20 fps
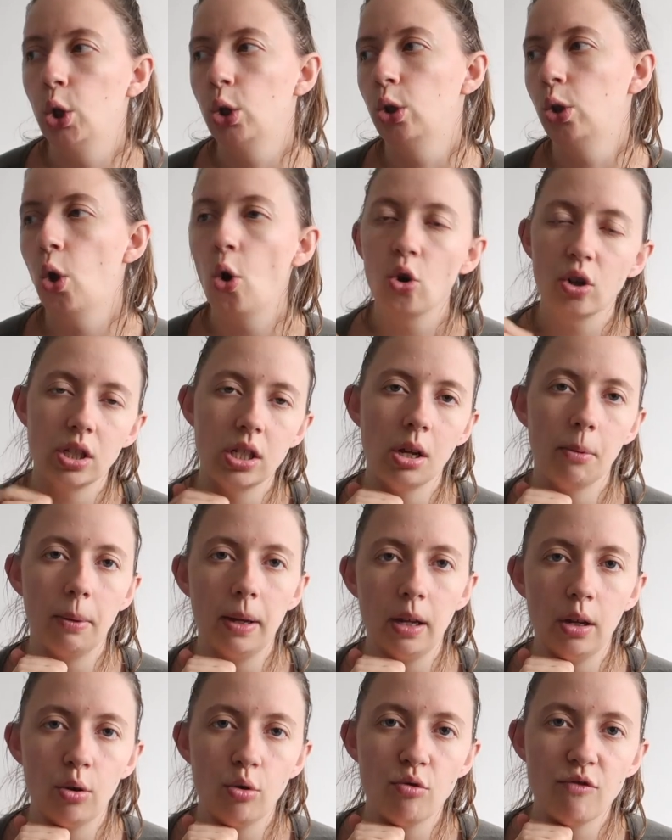locked
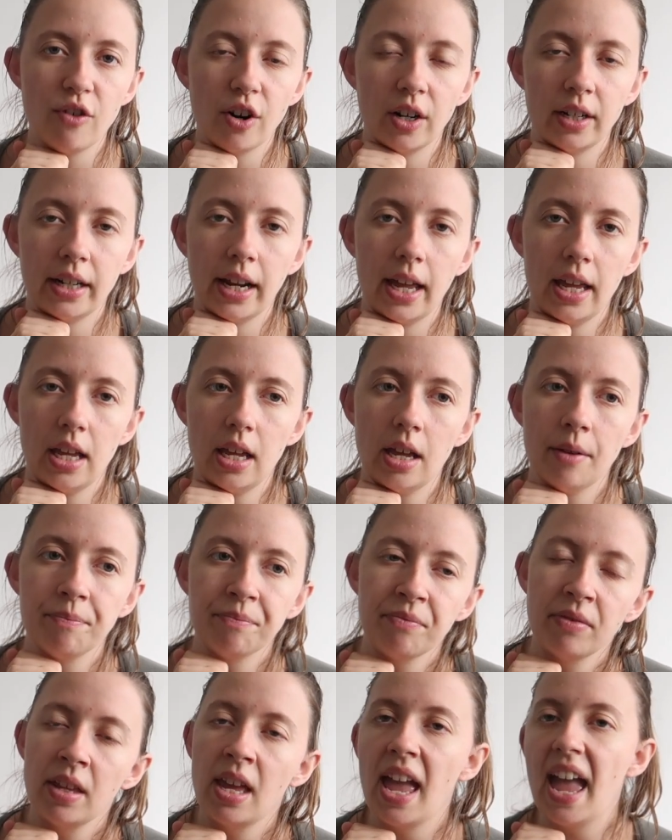away overnight
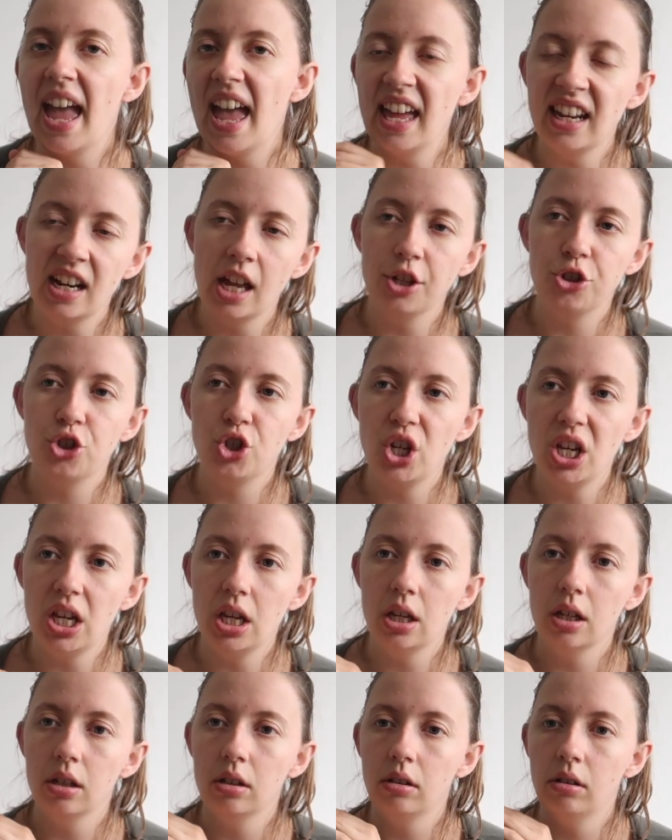in a
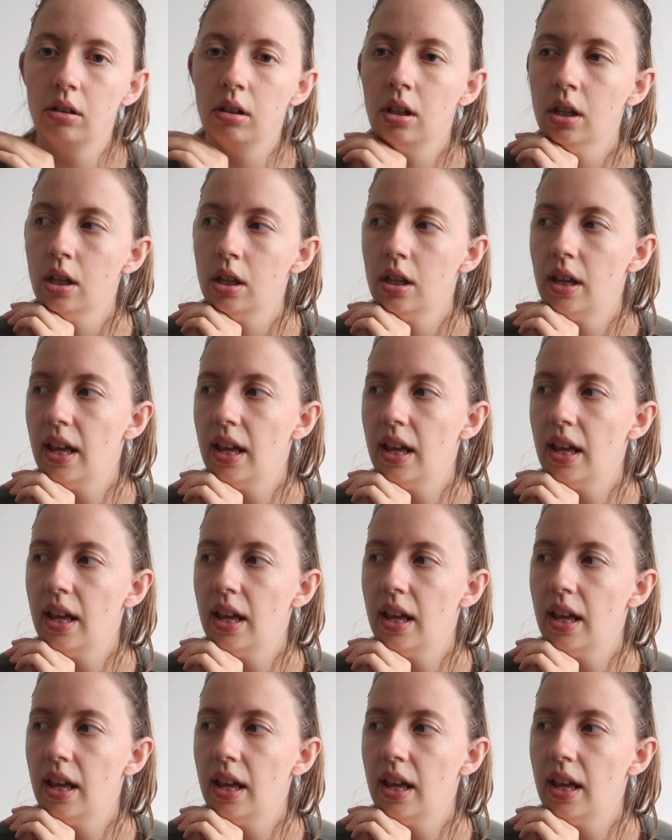jail,